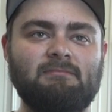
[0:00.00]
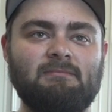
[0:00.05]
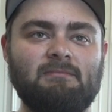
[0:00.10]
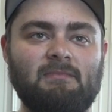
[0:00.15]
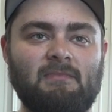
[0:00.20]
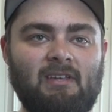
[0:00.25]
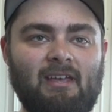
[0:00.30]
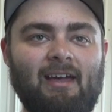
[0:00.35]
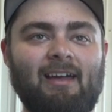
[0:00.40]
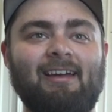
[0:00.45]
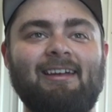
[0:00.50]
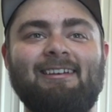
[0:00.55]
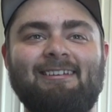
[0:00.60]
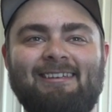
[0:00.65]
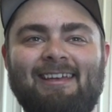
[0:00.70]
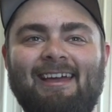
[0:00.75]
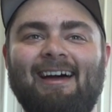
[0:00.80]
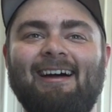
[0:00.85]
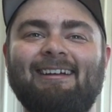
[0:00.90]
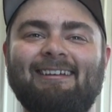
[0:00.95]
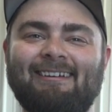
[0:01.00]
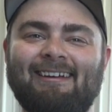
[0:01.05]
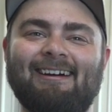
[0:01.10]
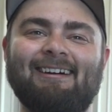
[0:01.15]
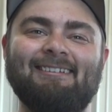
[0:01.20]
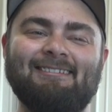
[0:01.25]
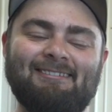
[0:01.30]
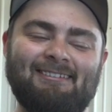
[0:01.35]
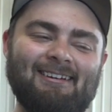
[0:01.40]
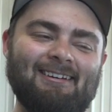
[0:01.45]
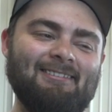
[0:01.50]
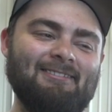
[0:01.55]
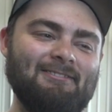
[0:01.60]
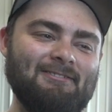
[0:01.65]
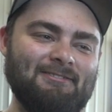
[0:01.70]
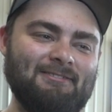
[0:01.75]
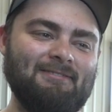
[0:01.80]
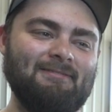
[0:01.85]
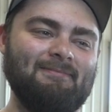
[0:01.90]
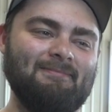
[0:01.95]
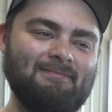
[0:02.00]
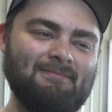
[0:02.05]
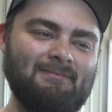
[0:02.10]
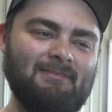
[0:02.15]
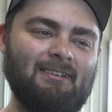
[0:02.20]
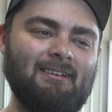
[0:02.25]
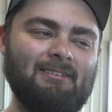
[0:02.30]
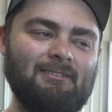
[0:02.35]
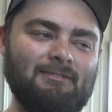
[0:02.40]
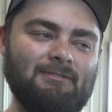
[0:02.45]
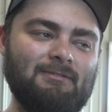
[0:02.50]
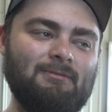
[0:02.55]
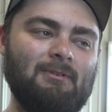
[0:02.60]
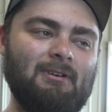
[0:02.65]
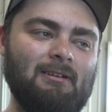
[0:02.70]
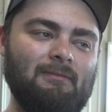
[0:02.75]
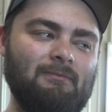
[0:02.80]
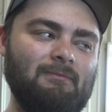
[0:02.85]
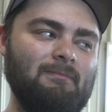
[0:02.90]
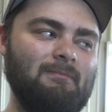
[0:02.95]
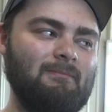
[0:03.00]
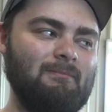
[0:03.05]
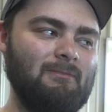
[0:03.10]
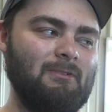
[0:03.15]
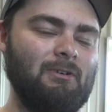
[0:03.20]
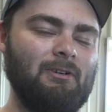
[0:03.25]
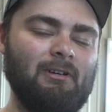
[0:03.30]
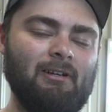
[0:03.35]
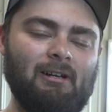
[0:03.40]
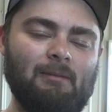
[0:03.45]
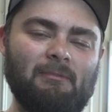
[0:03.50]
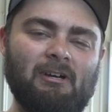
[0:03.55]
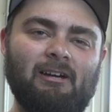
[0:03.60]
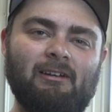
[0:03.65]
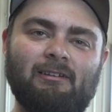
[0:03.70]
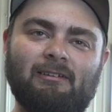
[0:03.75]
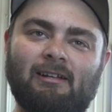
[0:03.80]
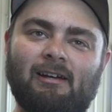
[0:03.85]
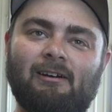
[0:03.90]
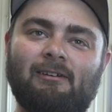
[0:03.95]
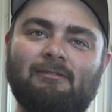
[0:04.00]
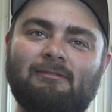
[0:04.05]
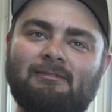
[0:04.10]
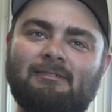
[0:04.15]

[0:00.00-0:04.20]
It feels a lot different, right? There's quite a learning about it now.